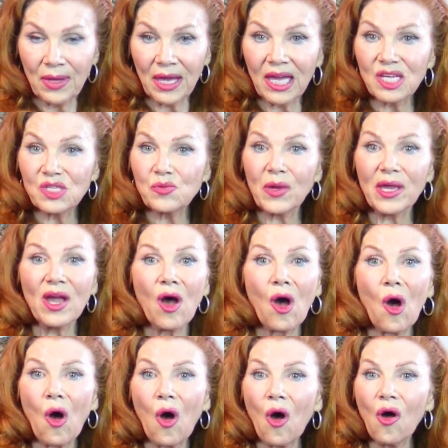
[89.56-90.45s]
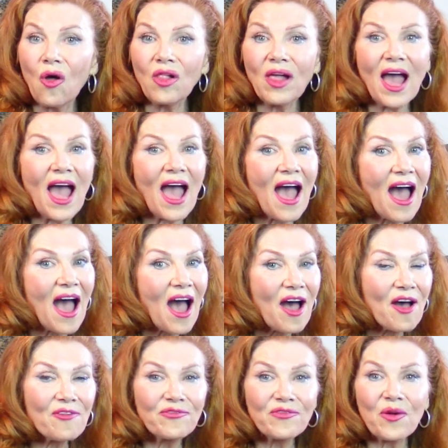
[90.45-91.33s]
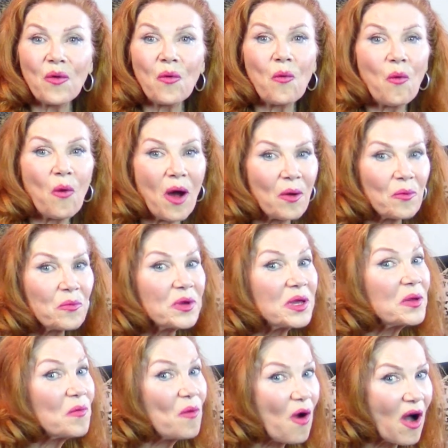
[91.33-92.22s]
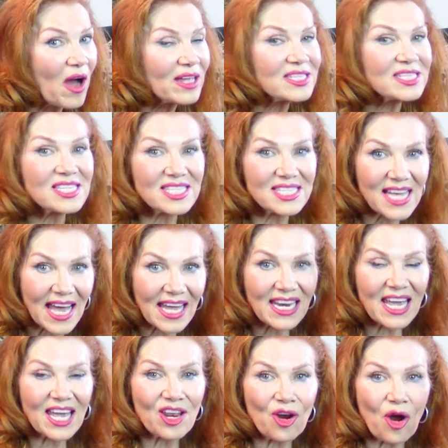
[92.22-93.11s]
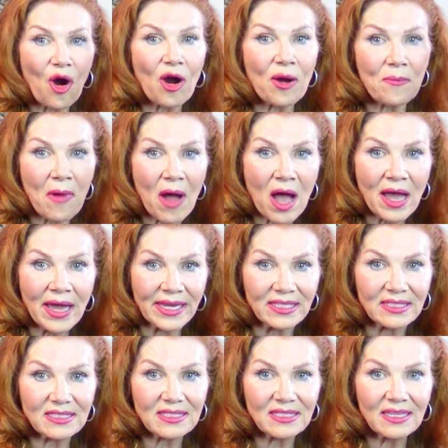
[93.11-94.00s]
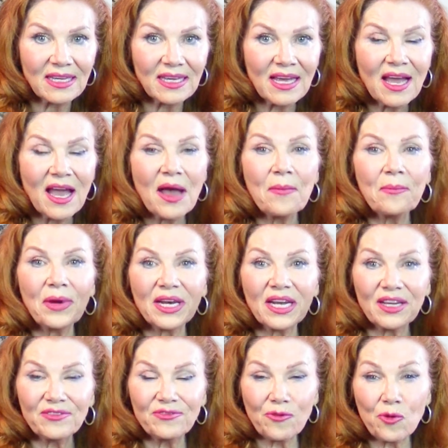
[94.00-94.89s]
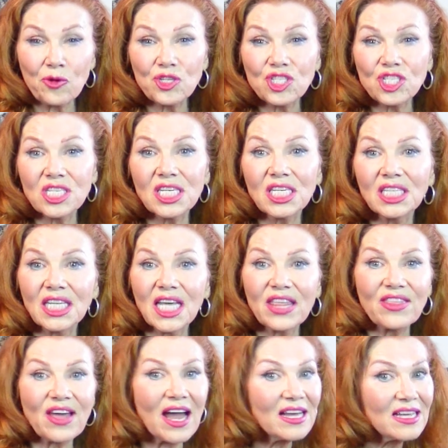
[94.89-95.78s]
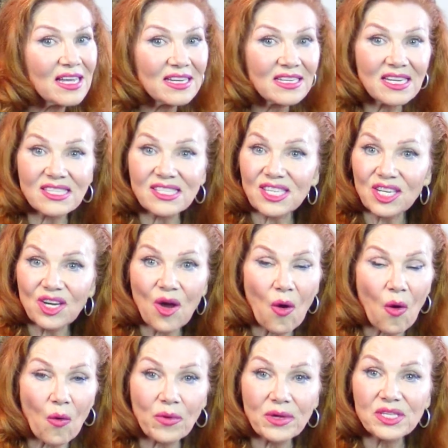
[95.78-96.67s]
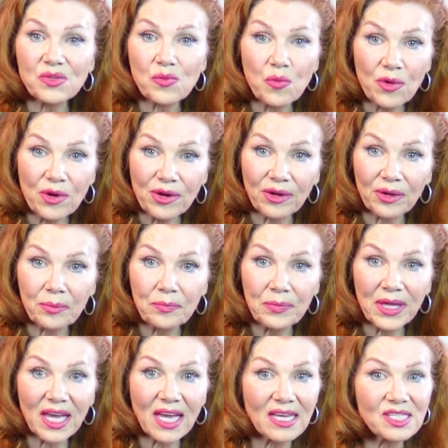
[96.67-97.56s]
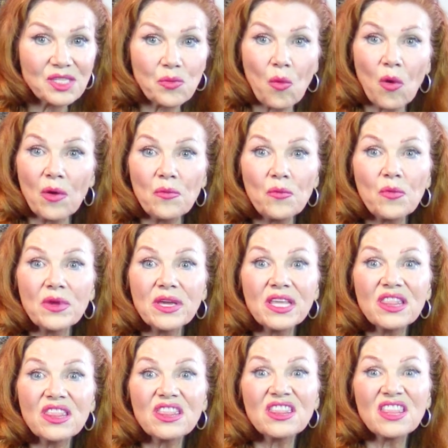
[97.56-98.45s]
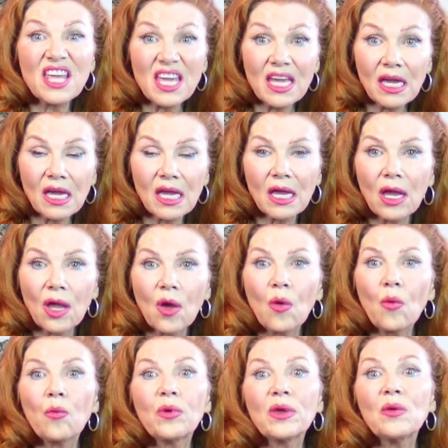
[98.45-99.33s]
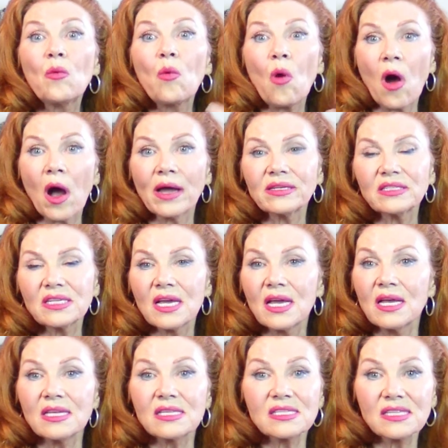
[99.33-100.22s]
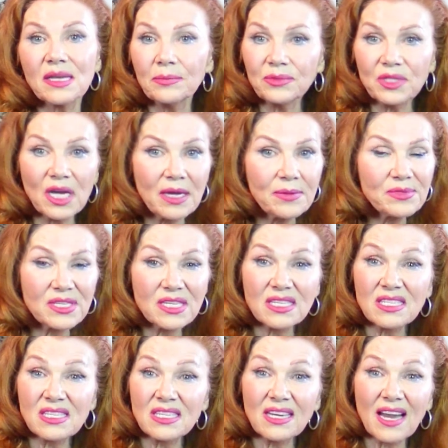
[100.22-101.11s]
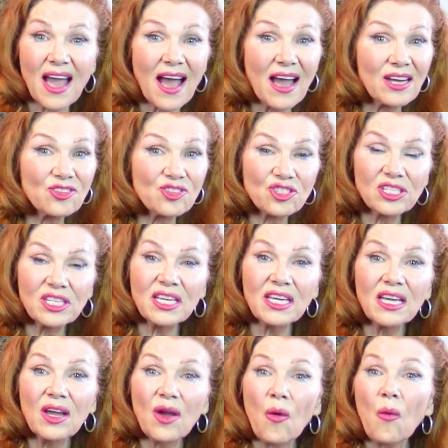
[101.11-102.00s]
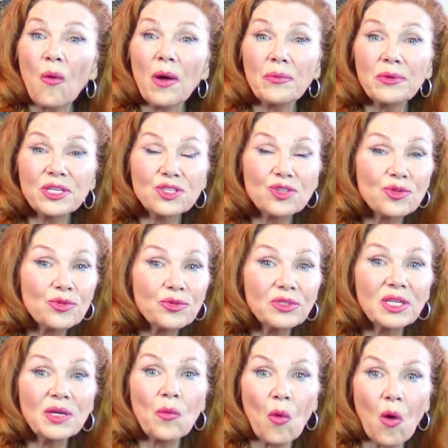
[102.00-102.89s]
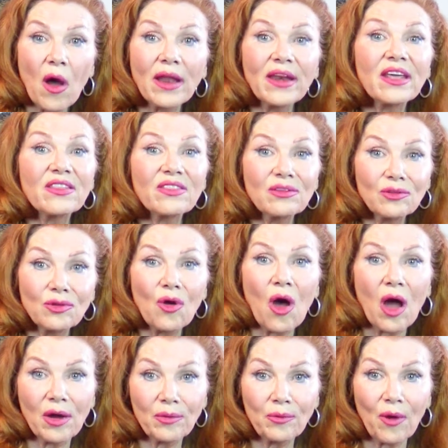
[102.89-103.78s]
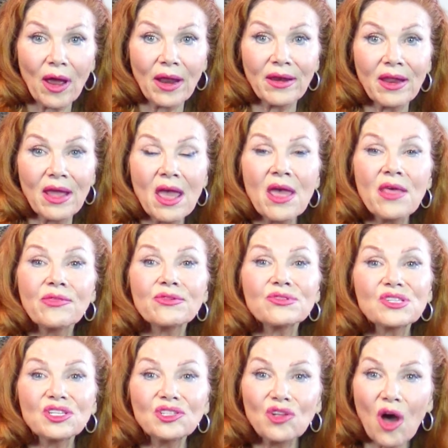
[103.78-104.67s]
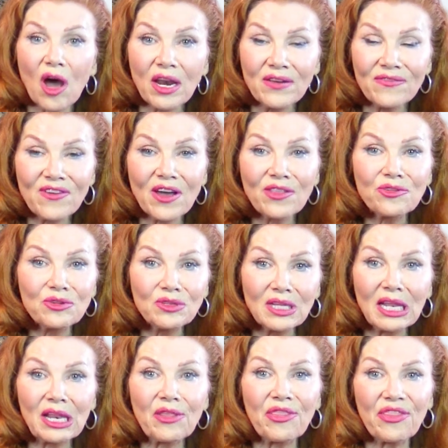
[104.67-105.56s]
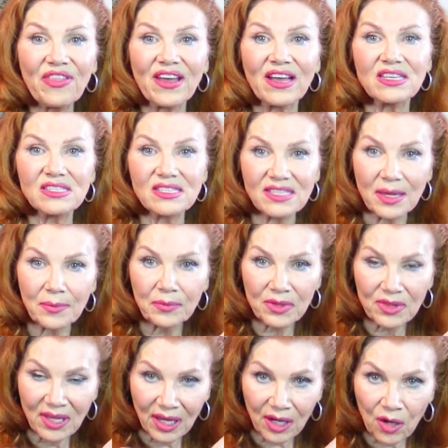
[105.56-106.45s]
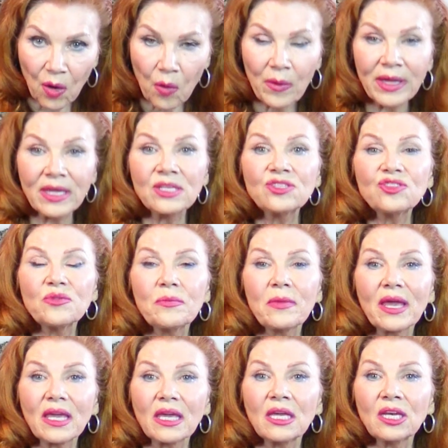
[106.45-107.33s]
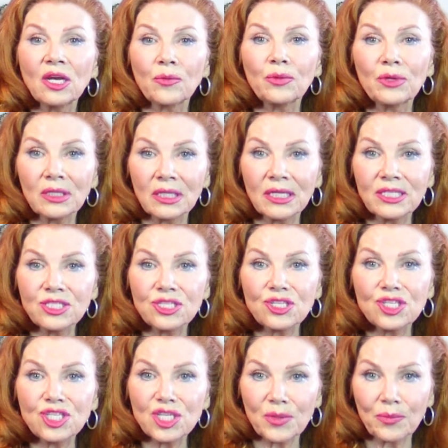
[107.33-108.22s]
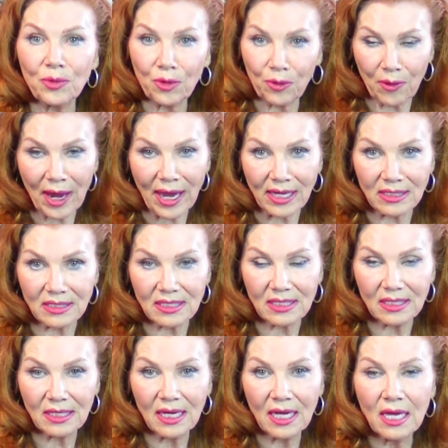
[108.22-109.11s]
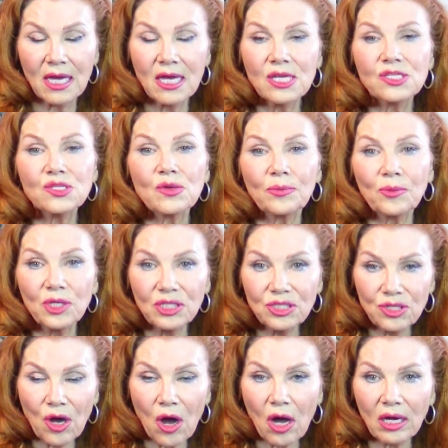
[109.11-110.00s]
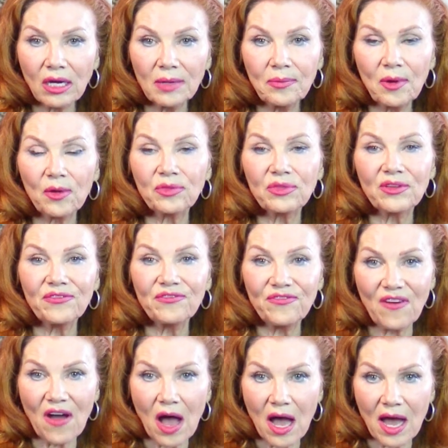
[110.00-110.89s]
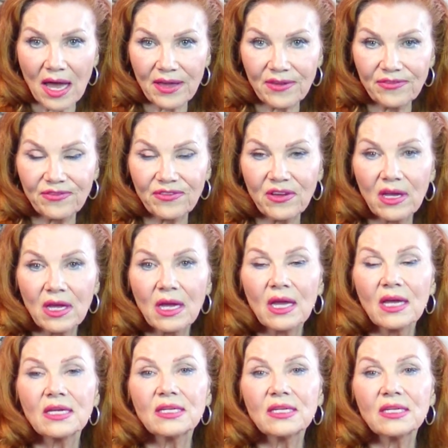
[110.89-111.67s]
Because we all have what we want set in our mind. But unfortunately, that doesn't always work because what we think we want sometimes isn't actually what we truly want in the long run. There's a lot of other little things that, that go into making a relationship great. So I'm going to talk about the five